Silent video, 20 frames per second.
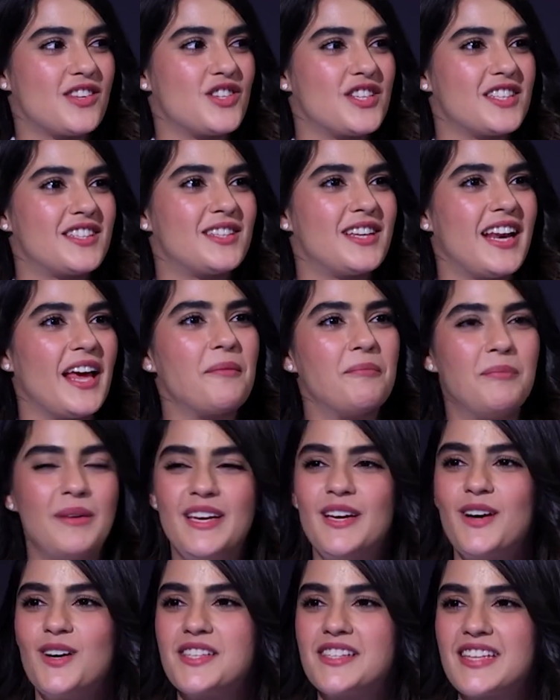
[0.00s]
just like
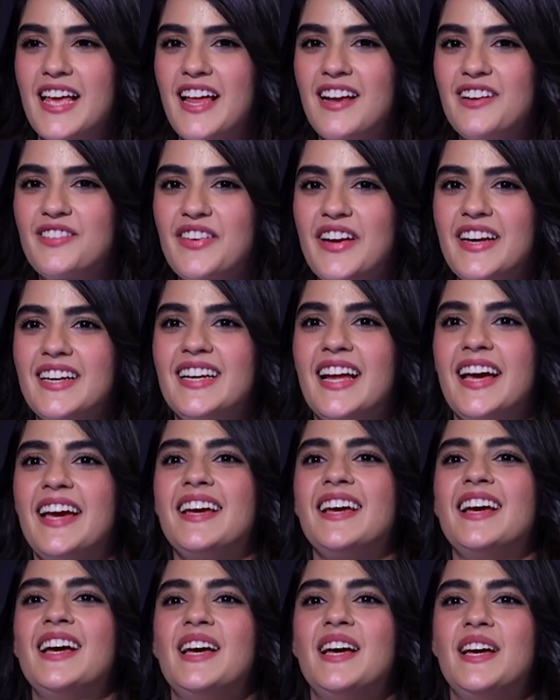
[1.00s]
be yourself and like,